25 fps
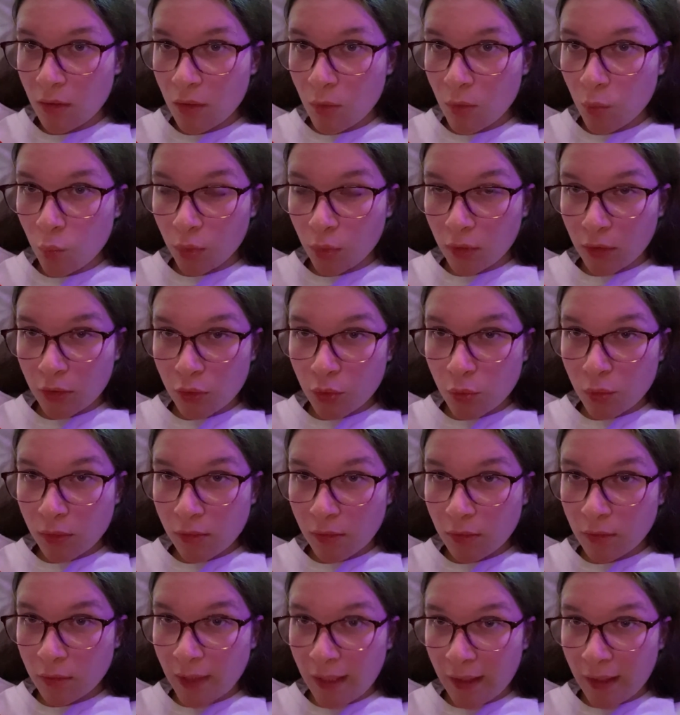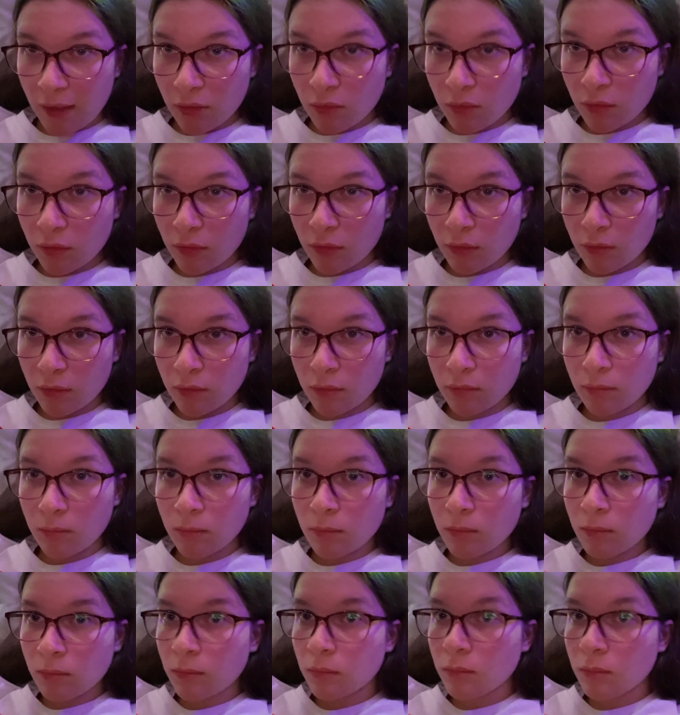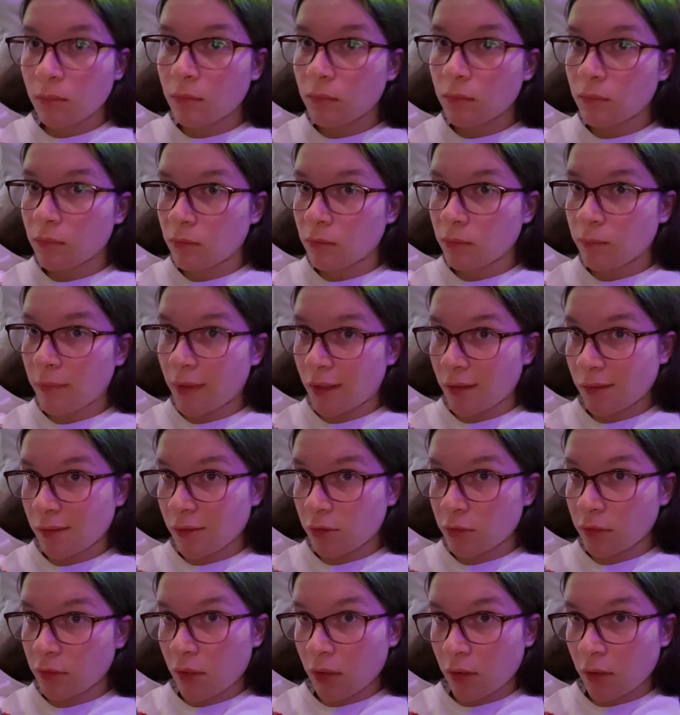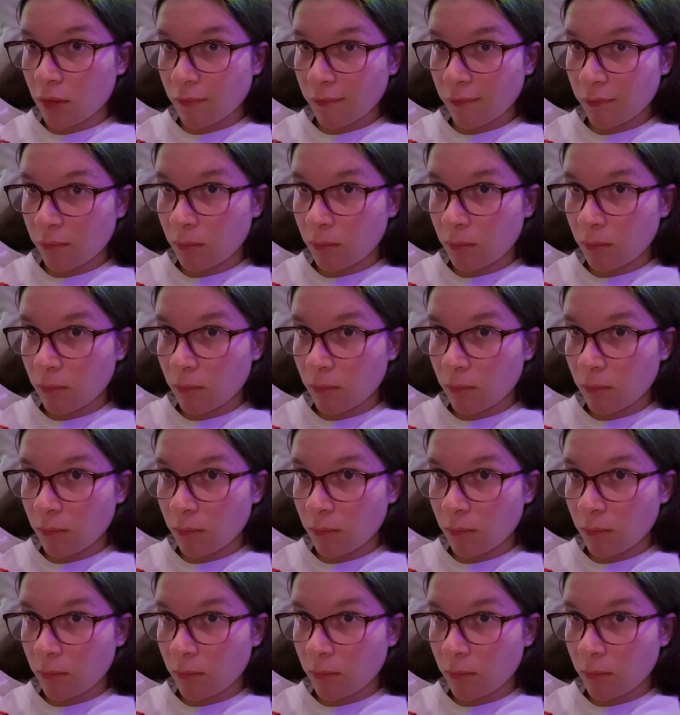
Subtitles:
We're gonna do a little dance, make a little love.